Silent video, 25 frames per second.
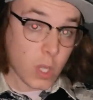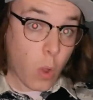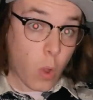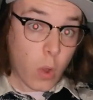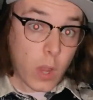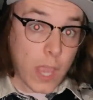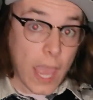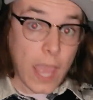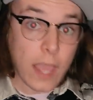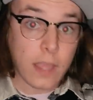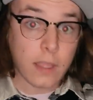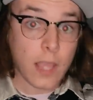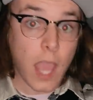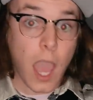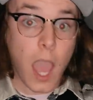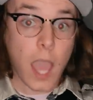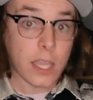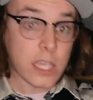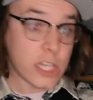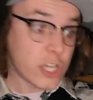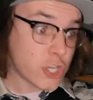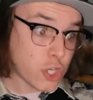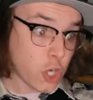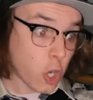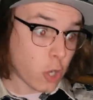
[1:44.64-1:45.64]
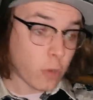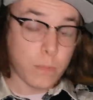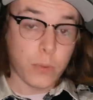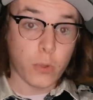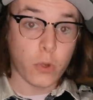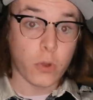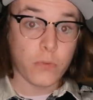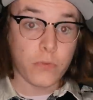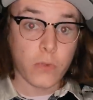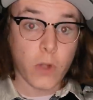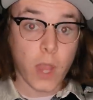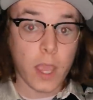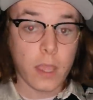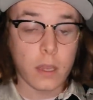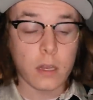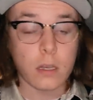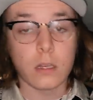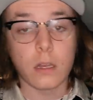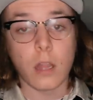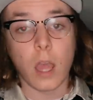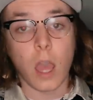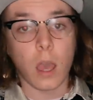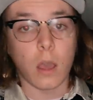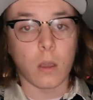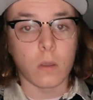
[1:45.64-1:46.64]
So, okay, yeah, he showed proof, right?
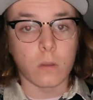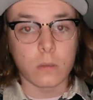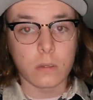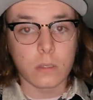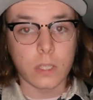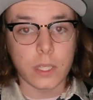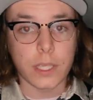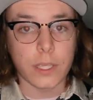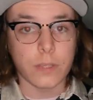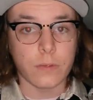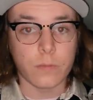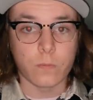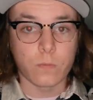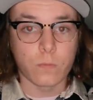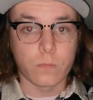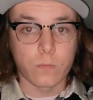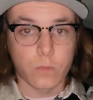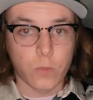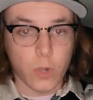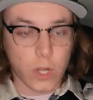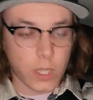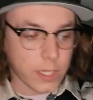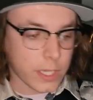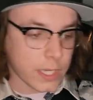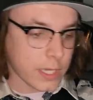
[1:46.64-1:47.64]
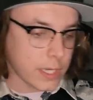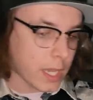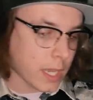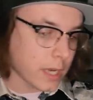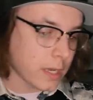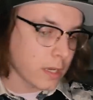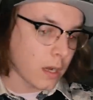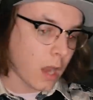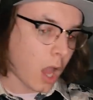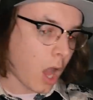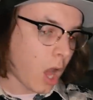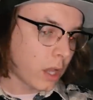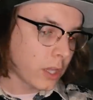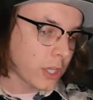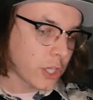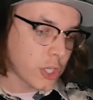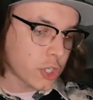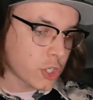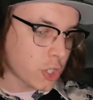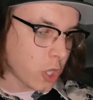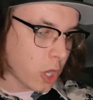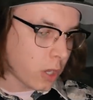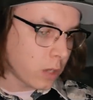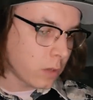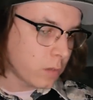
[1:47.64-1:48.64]
No, he really didn't. All he
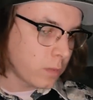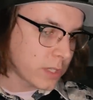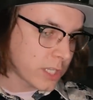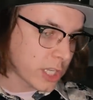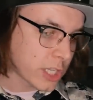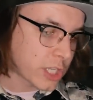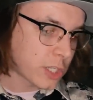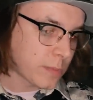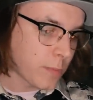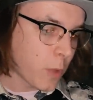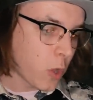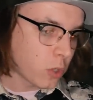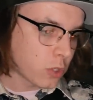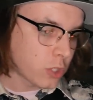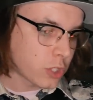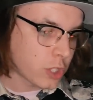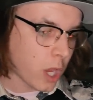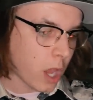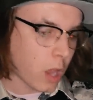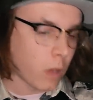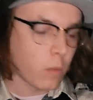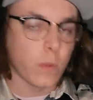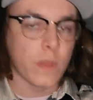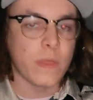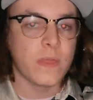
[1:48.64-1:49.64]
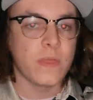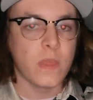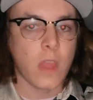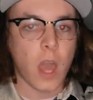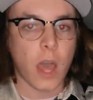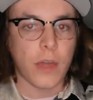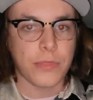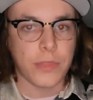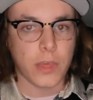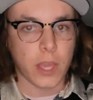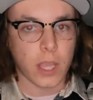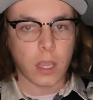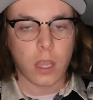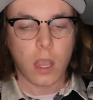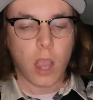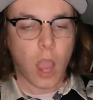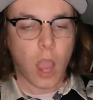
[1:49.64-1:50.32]
showed was a smoke show with nothing